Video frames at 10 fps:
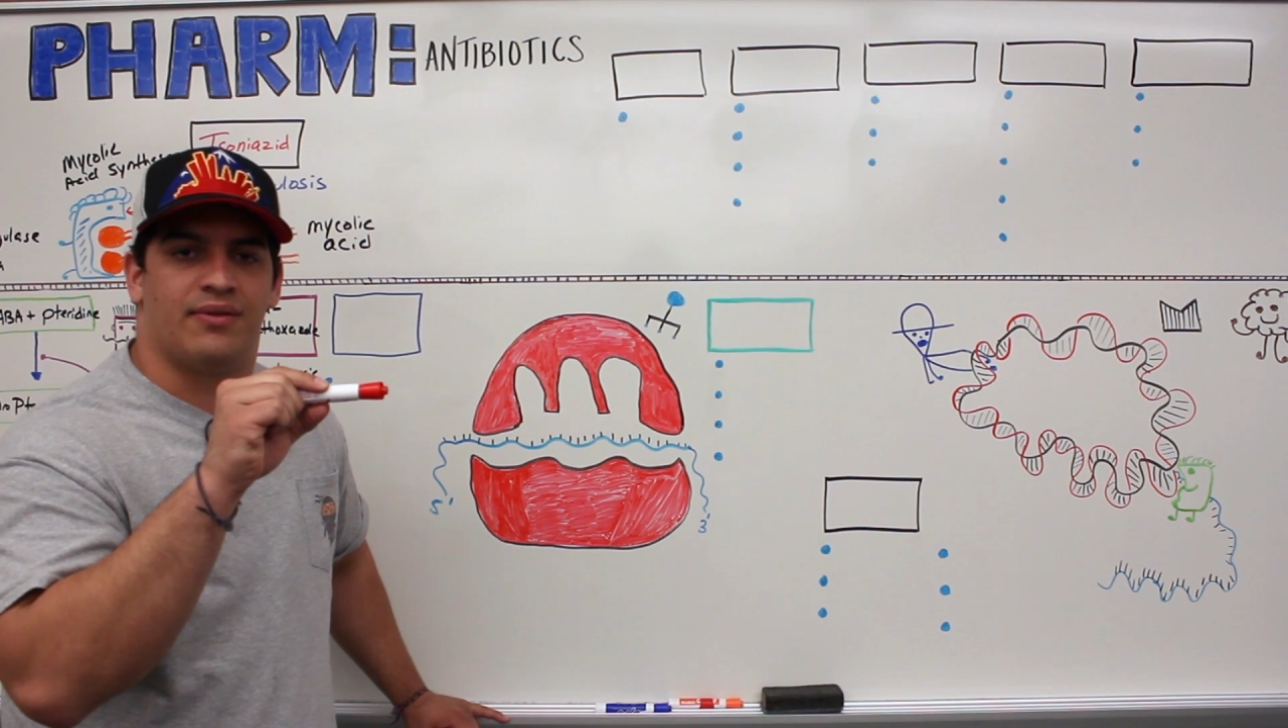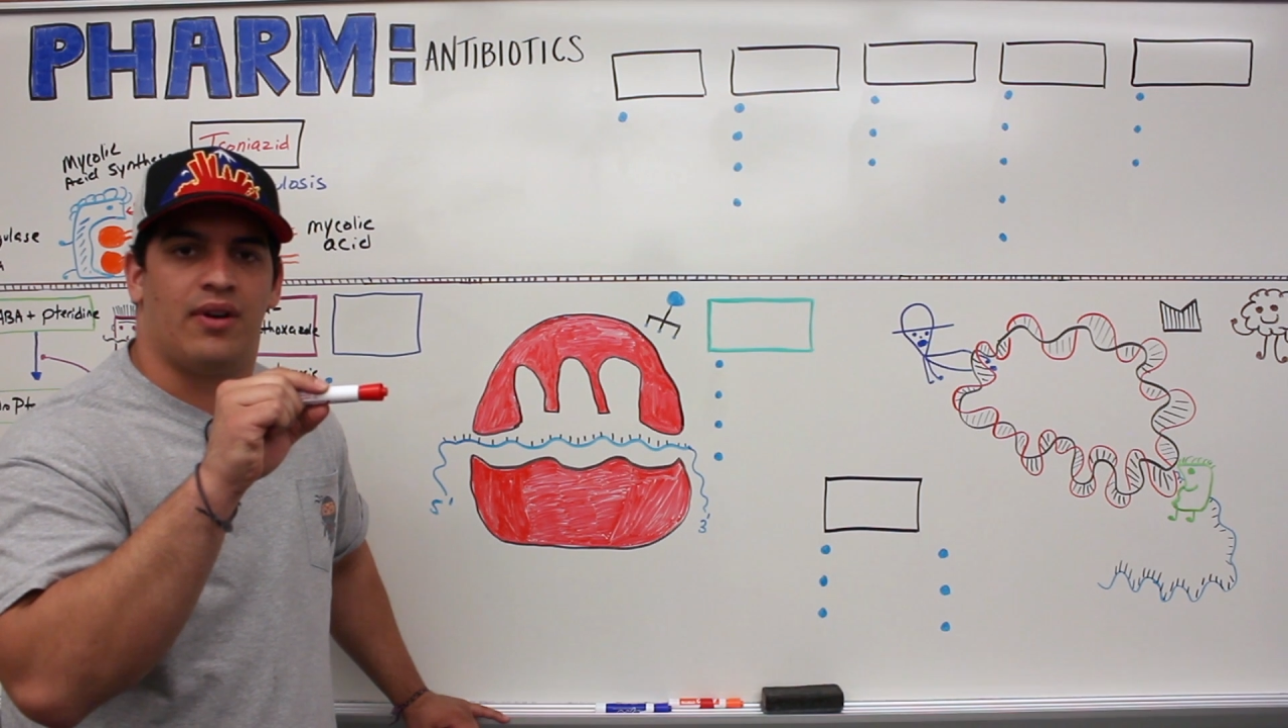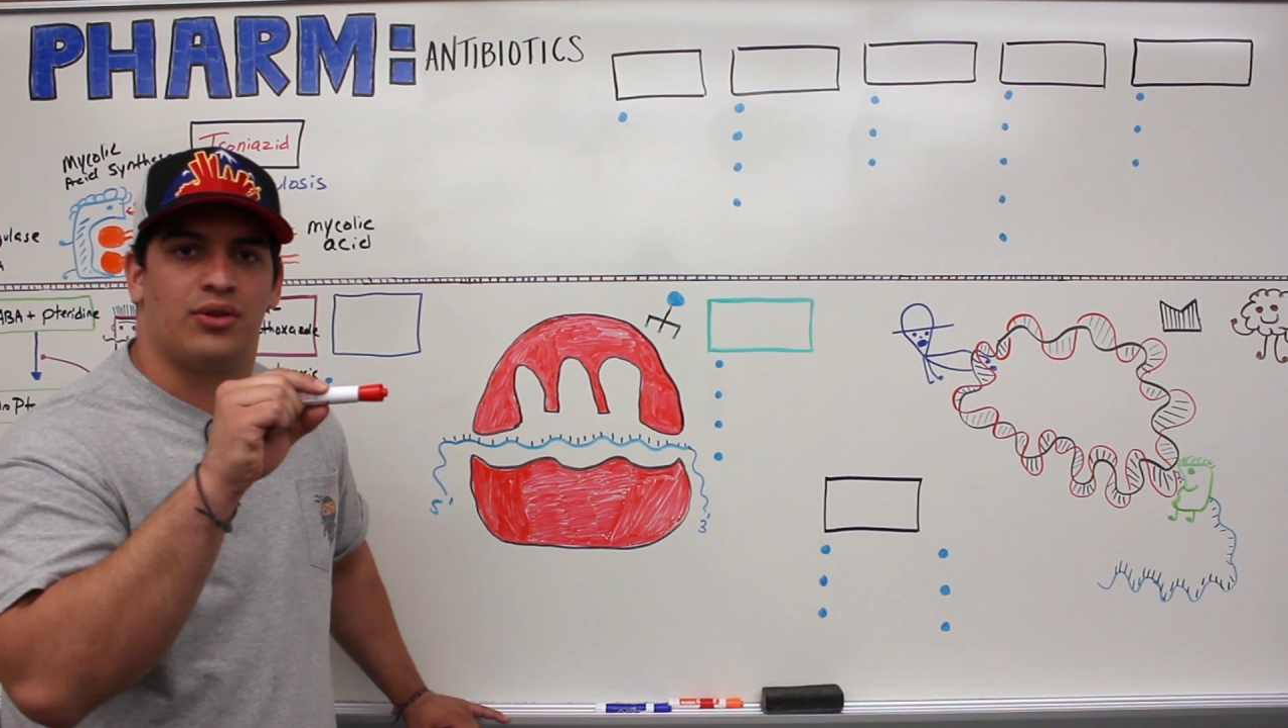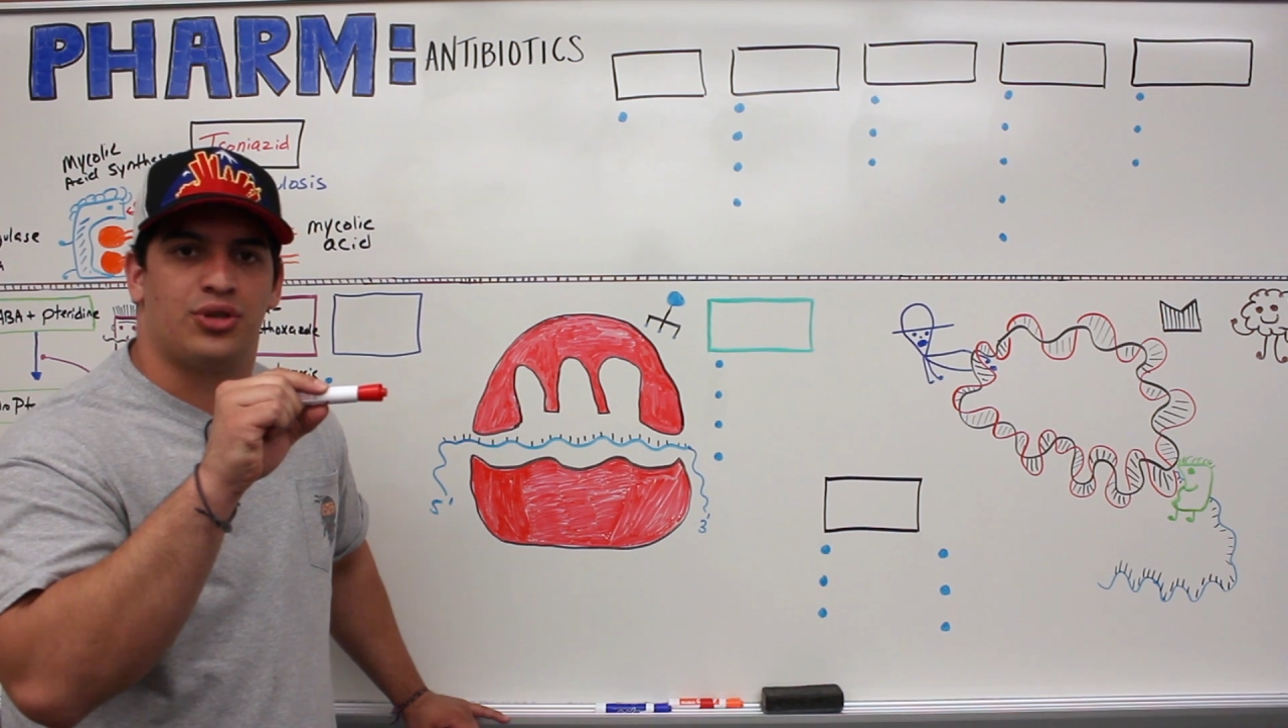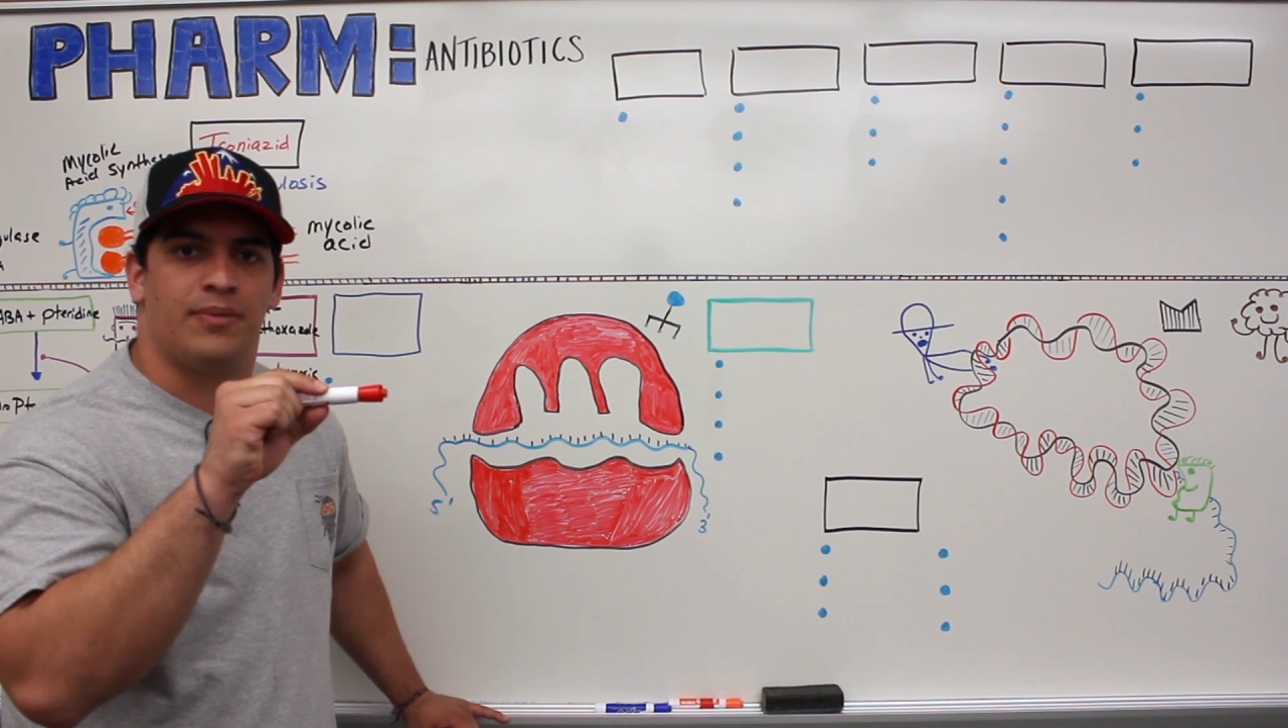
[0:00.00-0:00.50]
and
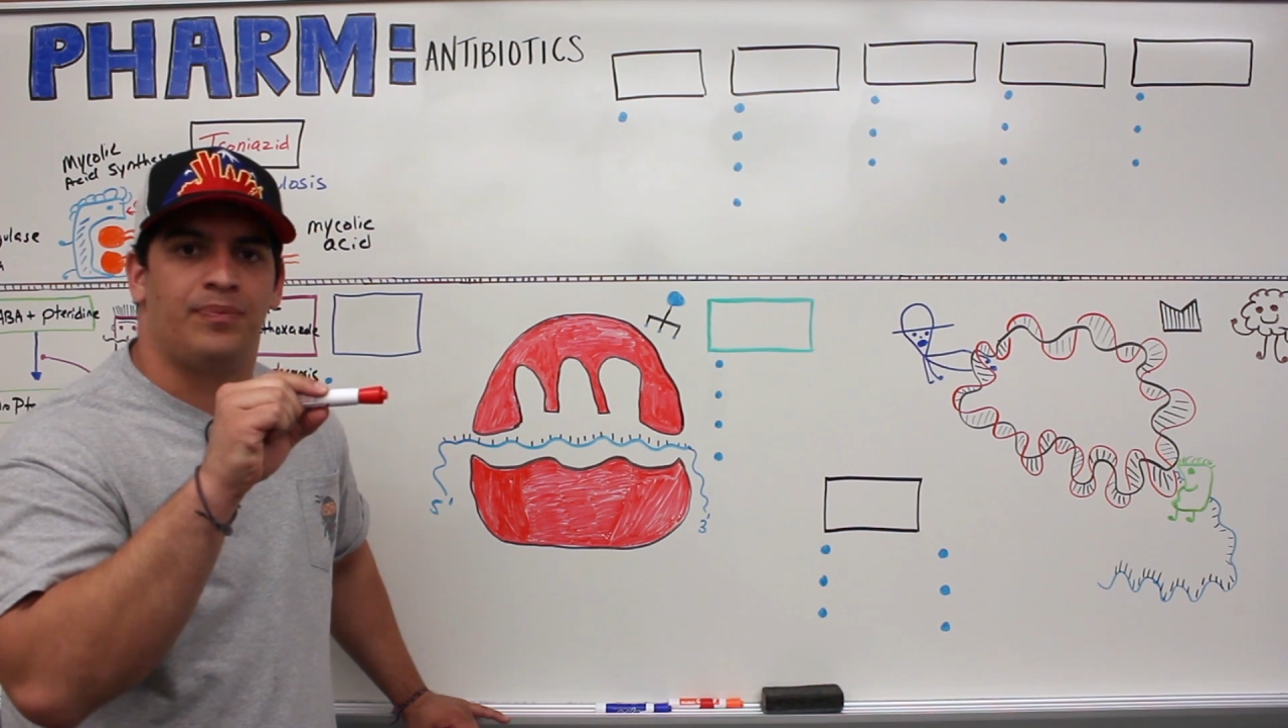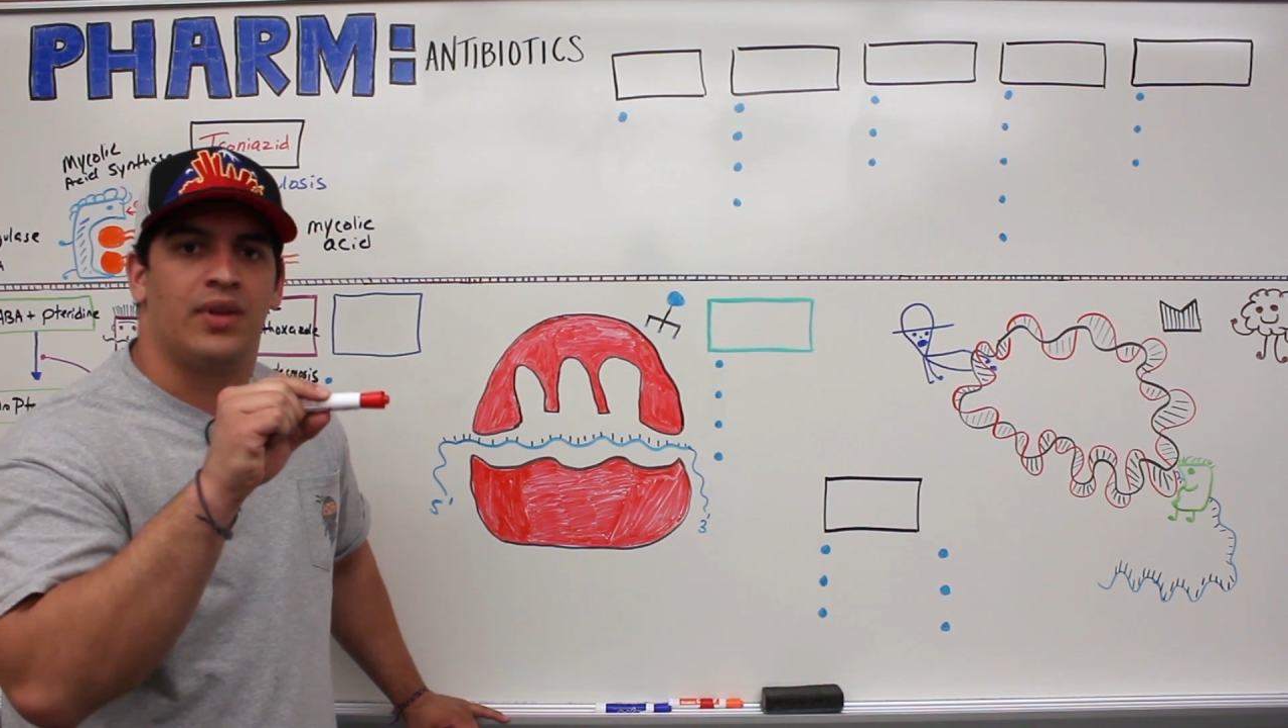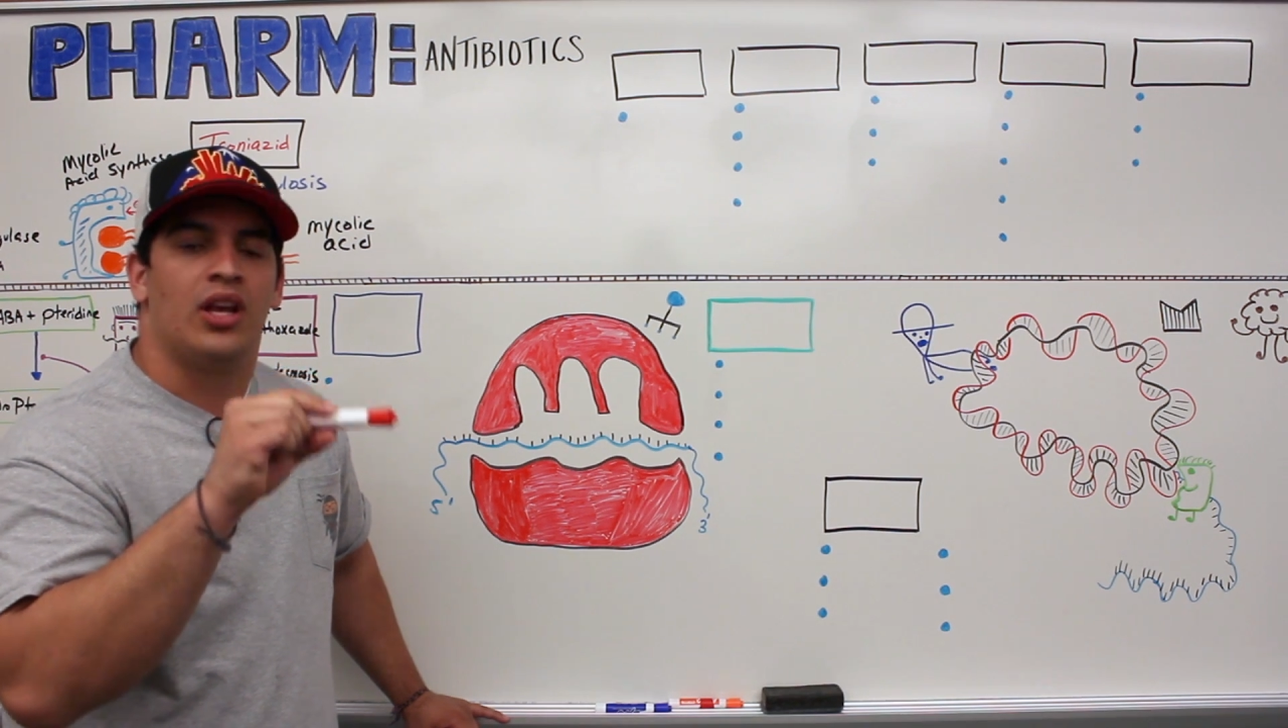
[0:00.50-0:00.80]
function.